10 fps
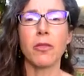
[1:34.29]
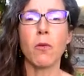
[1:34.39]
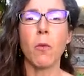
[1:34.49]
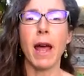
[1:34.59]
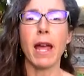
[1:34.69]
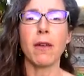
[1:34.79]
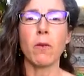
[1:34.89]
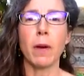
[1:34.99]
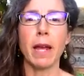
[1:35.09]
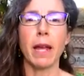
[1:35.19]
the way
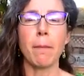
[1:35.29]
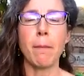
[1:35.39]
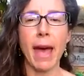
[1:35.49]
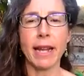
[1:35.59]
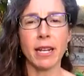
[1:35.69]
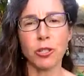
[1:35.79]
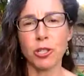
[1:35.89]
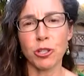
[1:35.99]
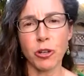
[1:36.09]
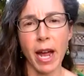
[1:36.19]
that we manage
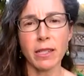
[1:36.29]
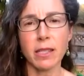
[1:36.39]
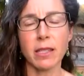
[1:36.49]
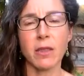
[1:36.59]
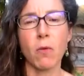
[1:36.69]
stress,